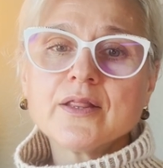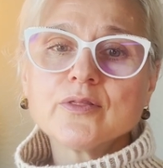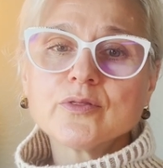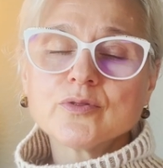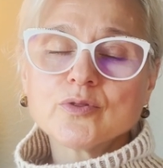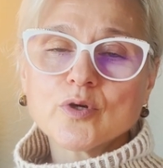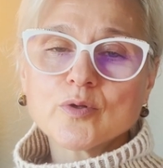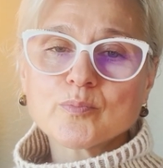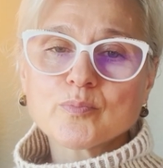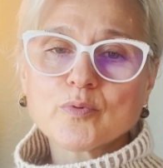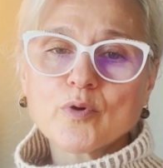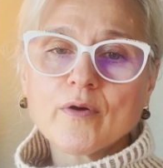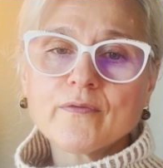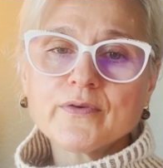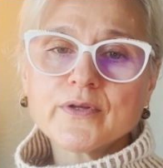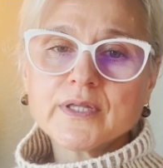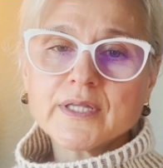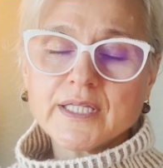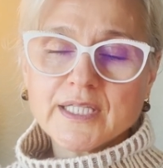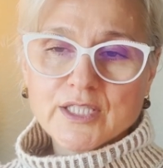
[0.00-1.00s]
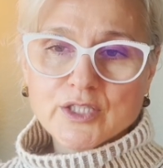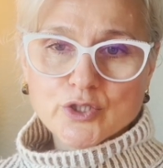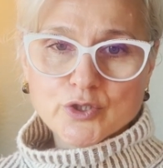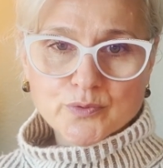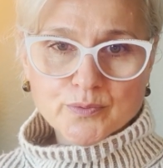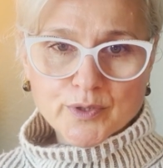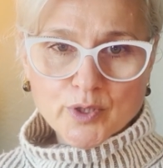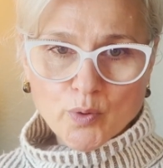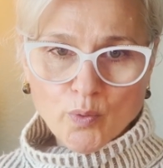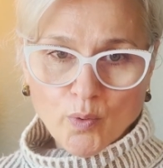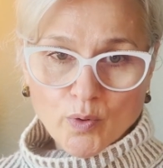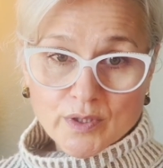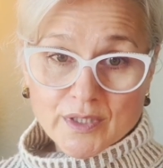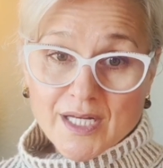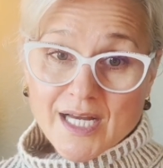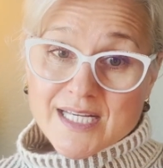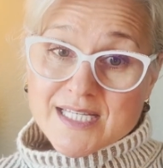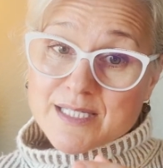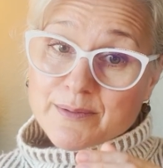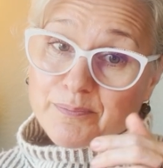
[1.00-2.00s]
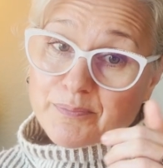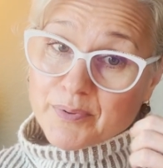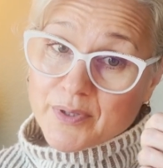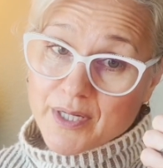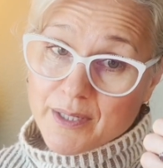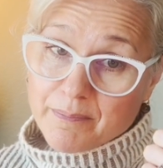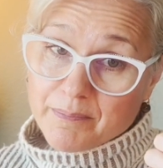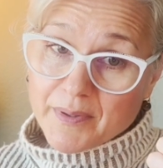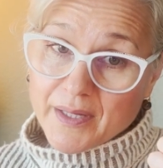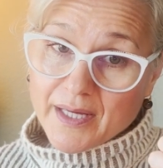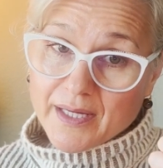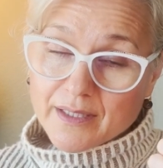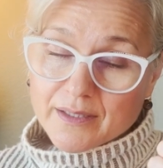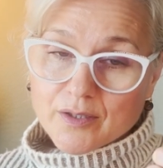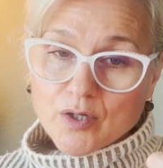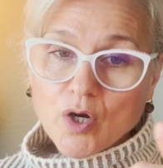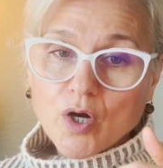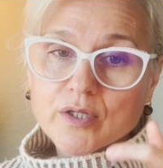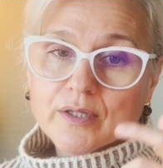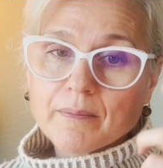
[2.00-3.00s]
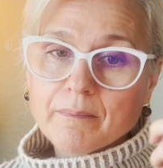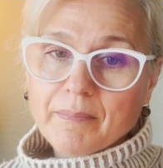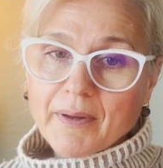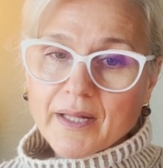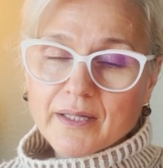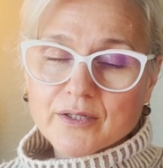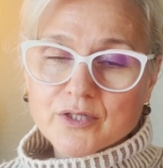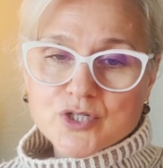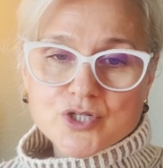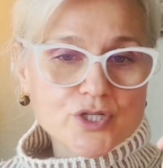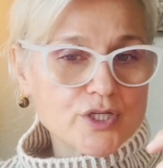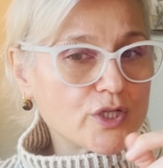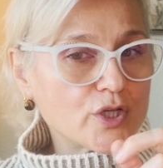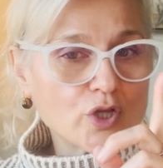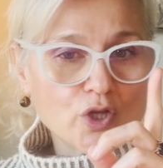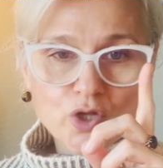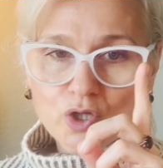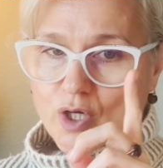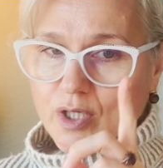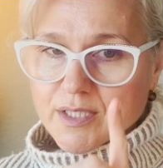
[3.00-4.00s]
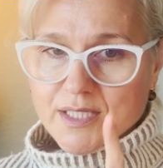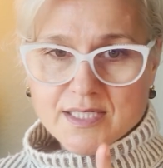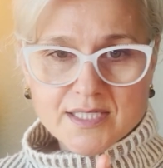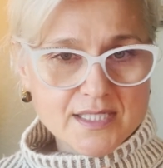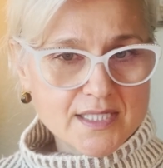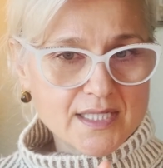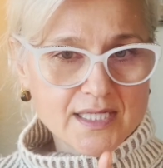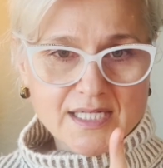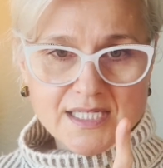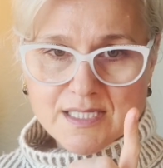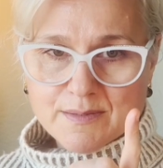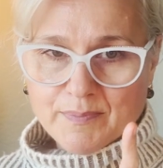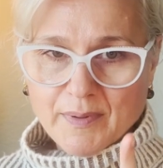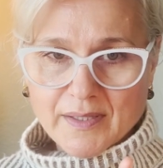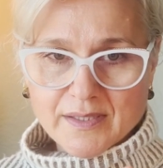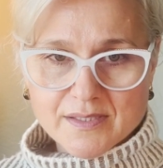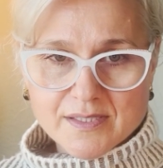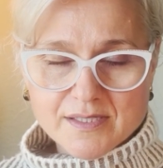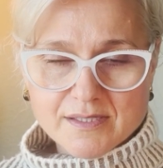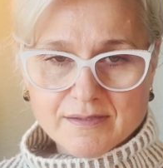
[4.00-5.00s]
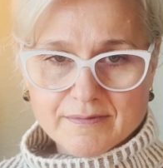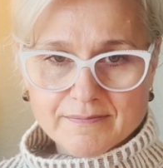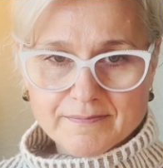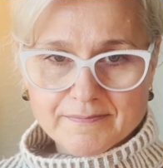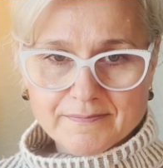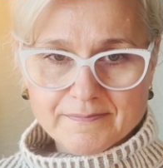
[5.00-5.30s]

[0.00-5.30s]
nonprofit need to record as a prepaid on the balance sheet, not as an expense.